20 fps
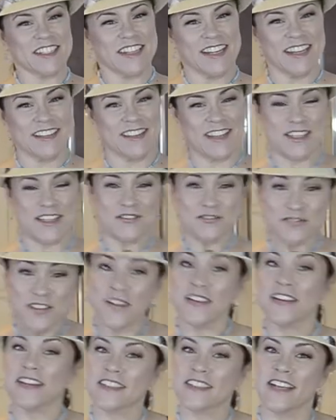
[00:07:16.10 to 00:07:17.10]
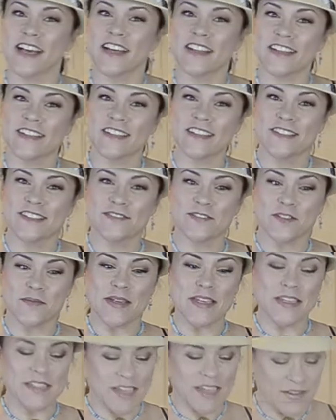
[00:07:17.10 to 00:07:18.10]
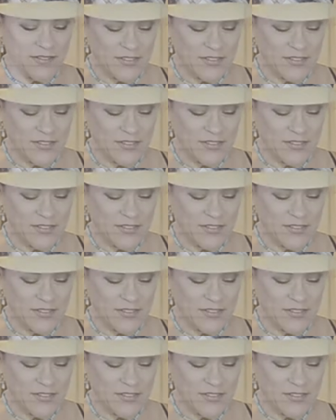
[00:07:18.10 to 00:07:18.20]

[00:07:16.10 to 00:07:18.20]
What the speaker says: tonight. That's very exciting for me to